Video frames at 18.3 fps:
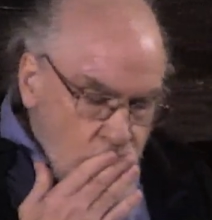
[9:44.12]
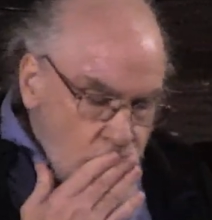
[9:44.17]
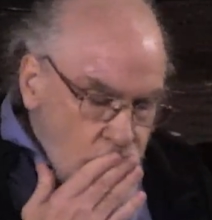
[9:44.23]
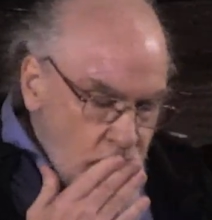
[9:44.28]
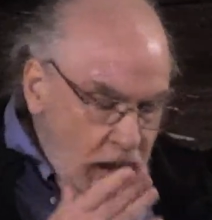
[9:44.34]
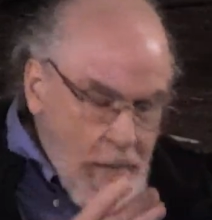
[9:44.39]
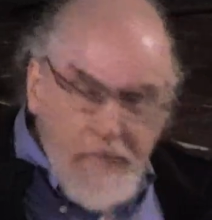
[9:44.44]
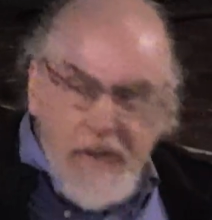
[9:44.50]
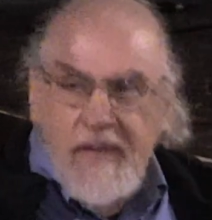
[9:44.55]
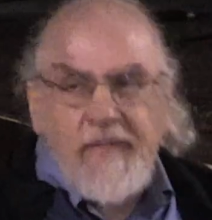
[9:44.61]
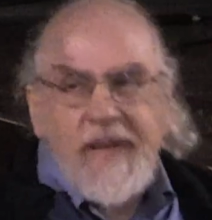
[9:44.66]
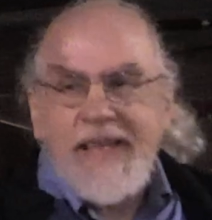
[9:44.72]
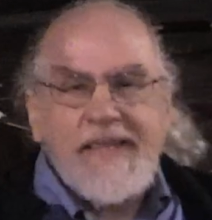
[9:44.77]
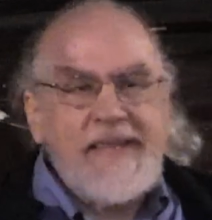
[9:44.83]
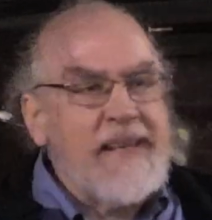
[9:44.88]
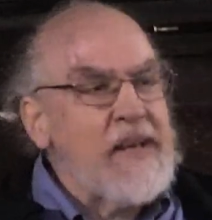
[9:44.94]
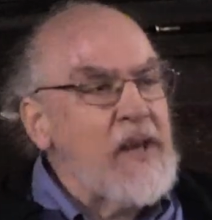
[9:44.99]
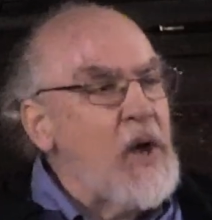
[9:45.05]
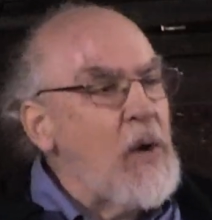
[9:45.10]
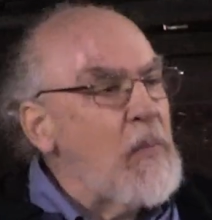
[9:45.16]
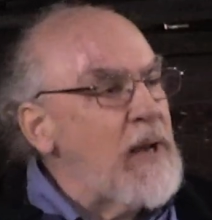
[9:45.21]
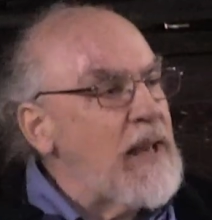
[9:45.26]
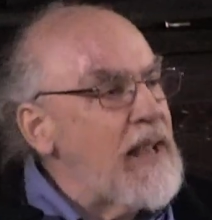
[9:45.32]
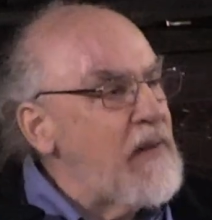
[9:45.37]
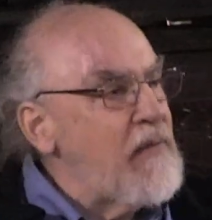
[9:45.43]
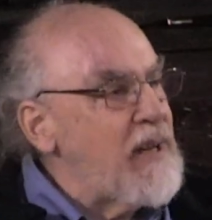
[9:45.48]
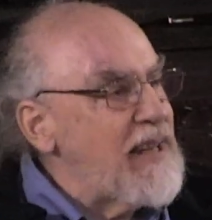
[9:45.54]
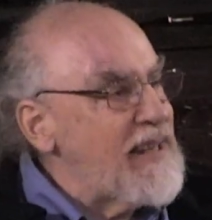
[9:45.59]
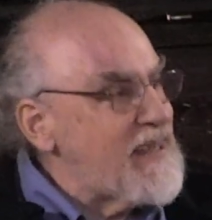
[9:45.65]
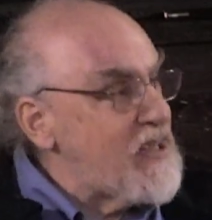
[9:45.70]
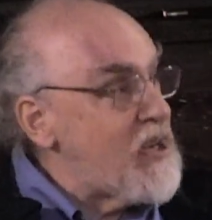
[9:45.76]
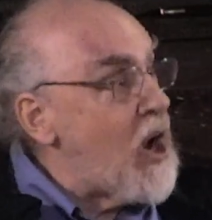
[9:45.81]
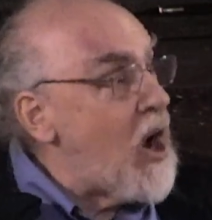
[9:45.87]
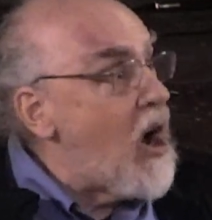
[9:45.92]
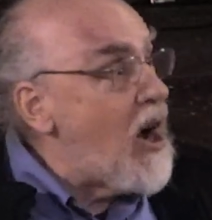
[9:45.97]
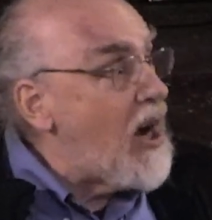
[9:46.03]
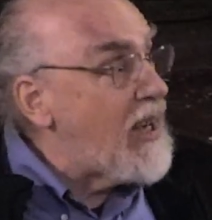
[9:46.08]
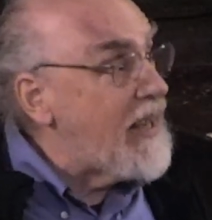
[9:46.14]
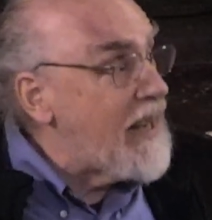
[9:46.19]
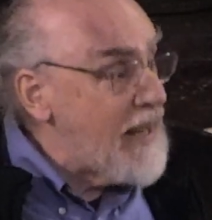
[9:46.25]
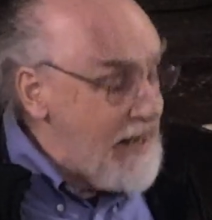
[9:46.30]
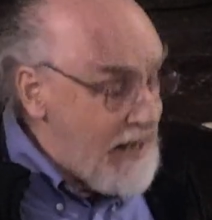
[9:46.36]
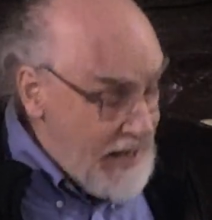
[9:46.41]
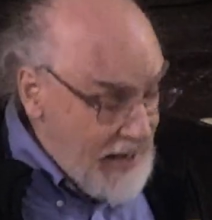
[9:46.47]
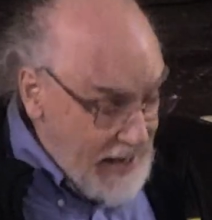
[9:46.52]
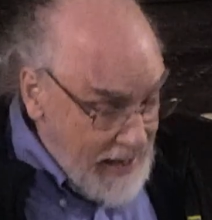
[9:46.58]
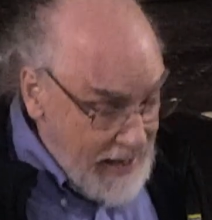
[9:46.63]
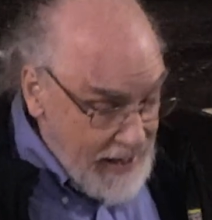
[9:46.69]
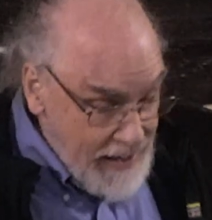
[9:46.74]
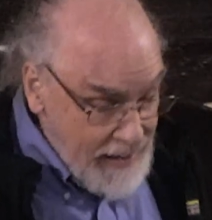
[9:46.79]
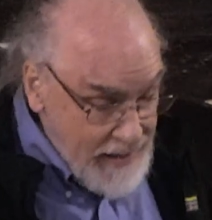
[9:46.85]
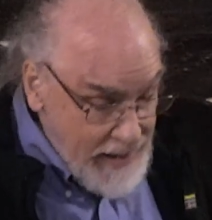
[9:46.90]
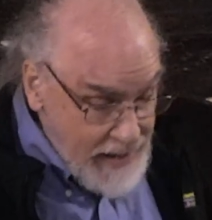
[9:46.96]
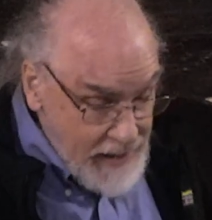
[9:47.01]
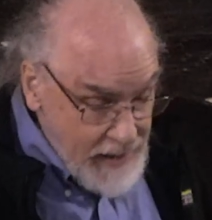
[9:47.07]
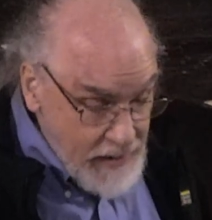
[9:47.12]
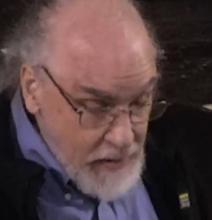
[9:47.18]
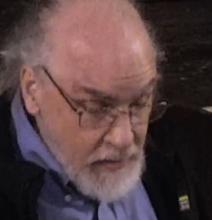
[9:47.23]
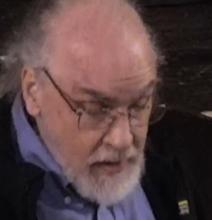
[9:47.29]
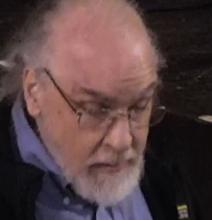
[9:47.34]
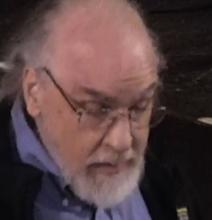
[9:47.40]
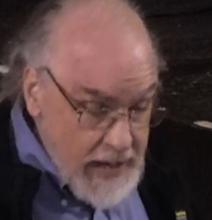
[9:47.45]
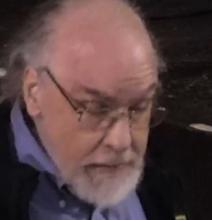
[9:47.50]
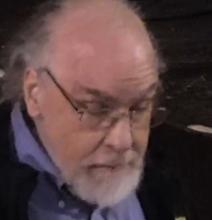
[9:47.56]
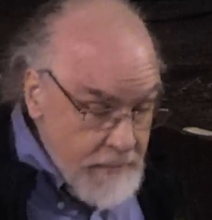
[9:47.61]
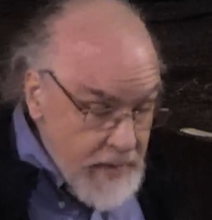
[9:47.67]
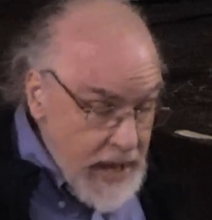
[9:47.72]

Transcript: I'm convinced that nobody ever gets talked into anything. You know what I mean?